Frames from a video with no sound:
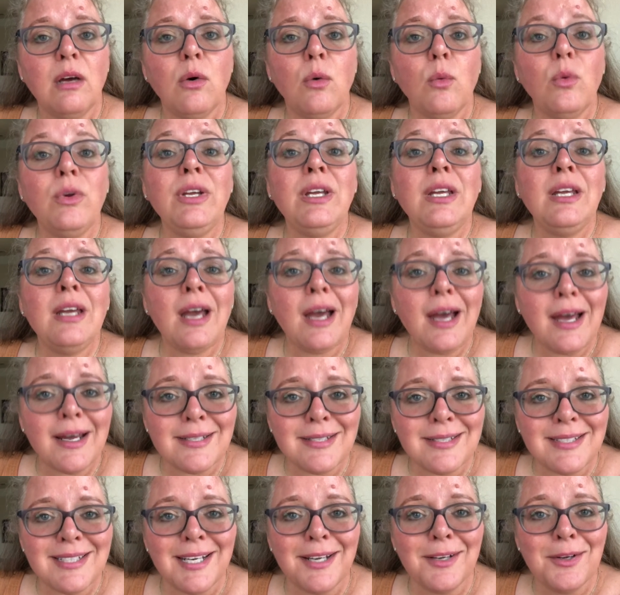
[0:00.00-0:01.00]

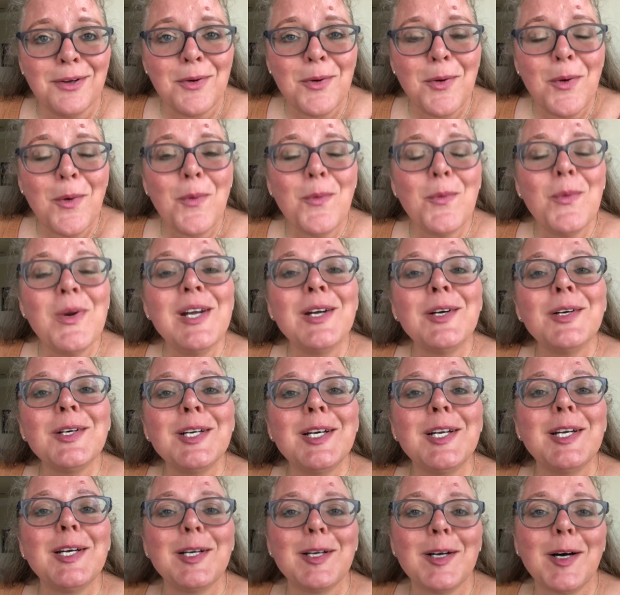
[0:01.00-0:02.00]
yes, we're
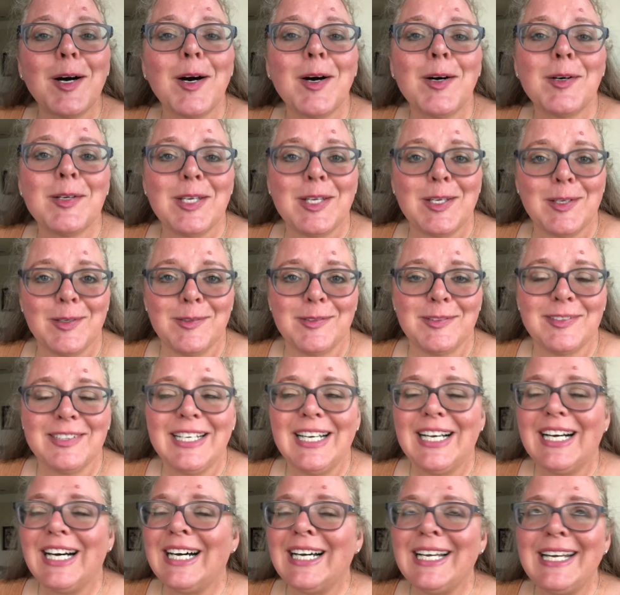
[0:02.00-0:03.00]
going to call you.
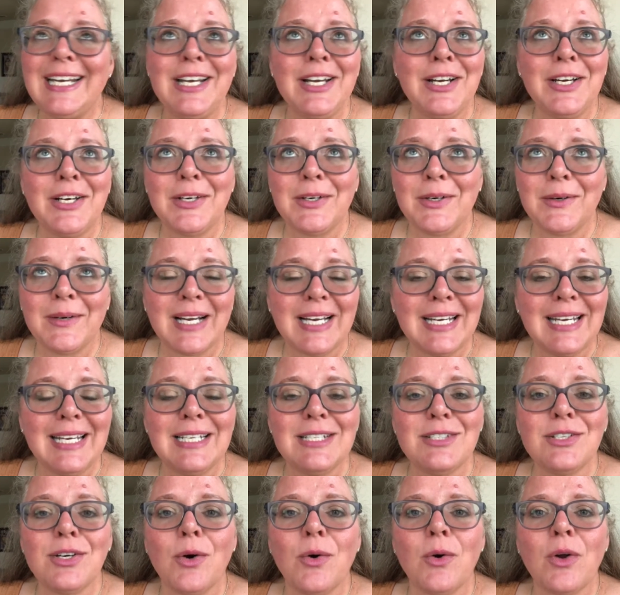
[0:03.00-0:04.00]
I know, I get
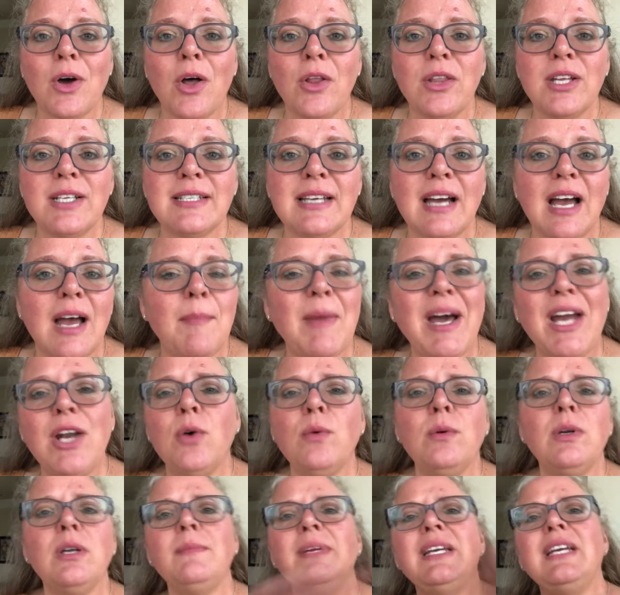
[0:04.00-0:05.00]
told all the time, I don't
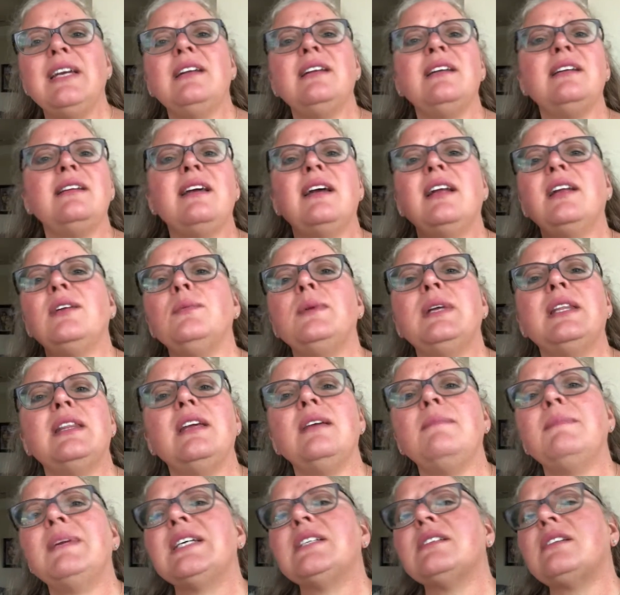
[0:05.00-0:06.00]
want to be inundated with
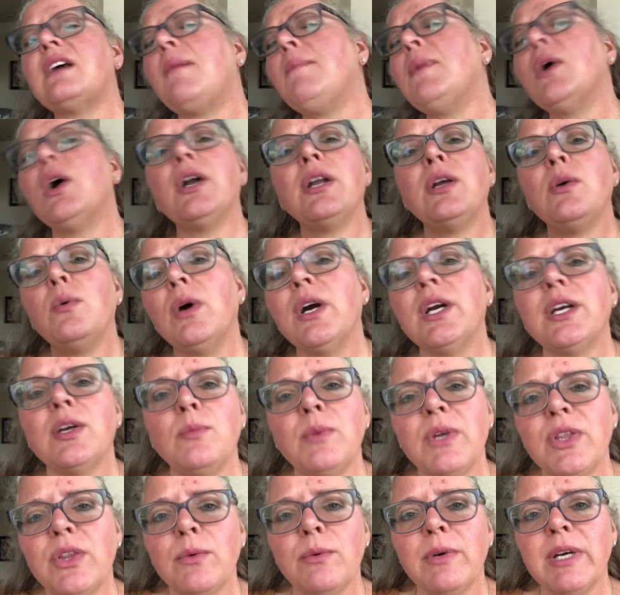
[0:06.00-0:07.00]
emails. I'm already working
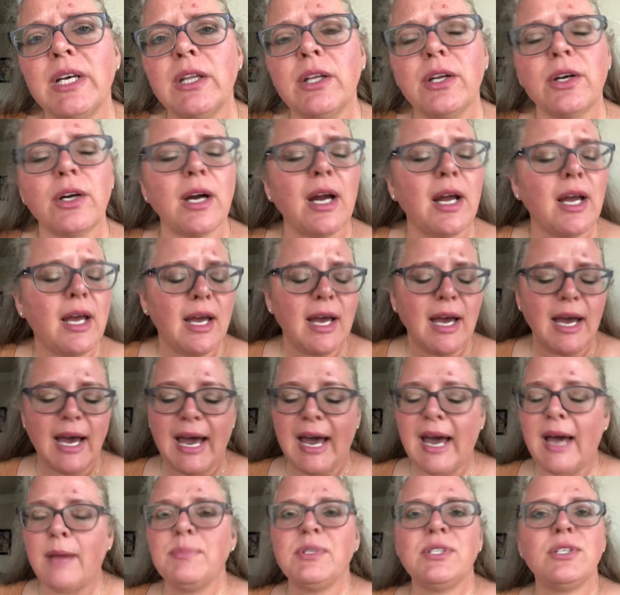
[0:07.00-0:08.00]
with a realtor.
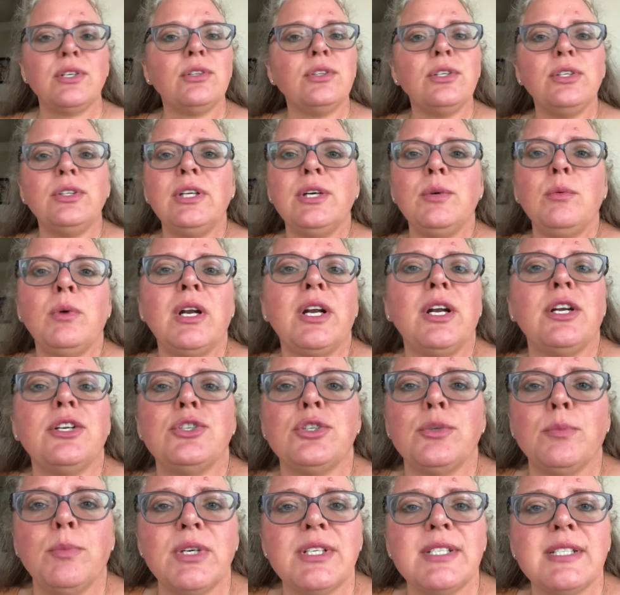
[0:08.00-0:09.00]
Absolutely
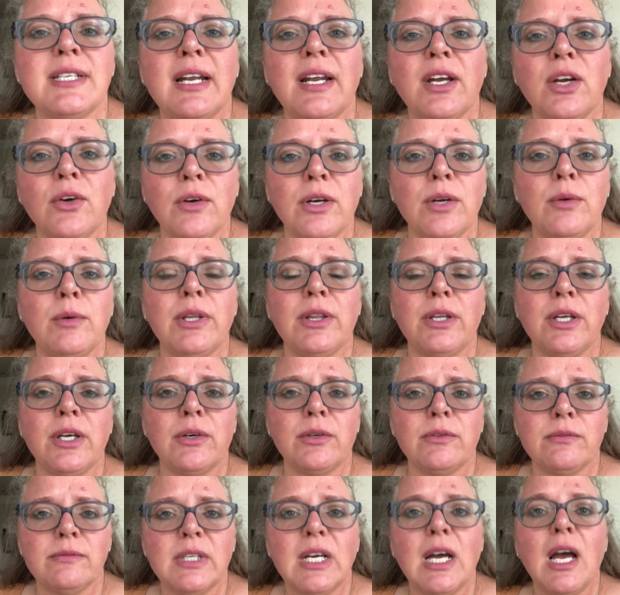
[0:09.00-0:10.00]
100% agree with you.
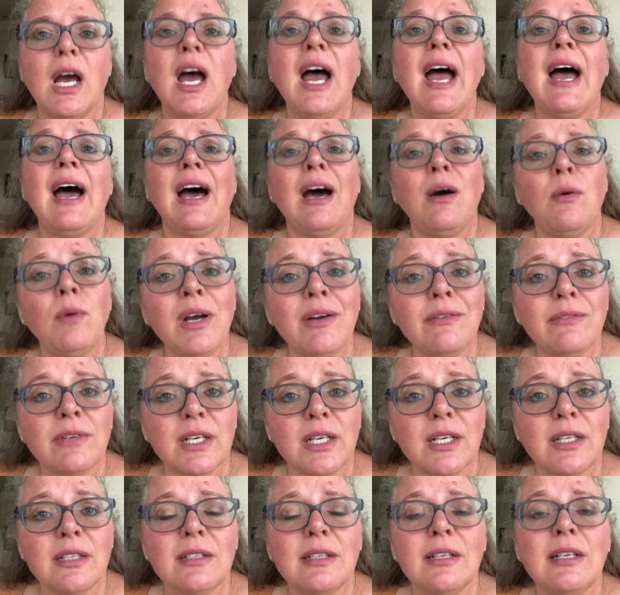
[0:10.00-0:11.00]

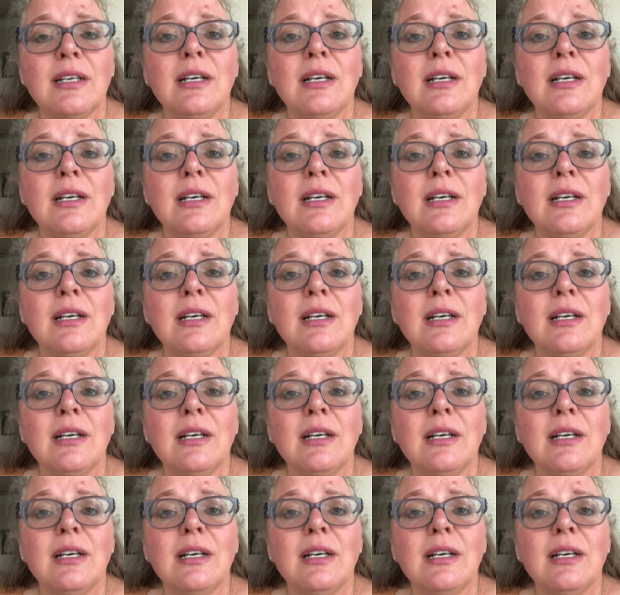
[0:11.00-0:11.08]
However,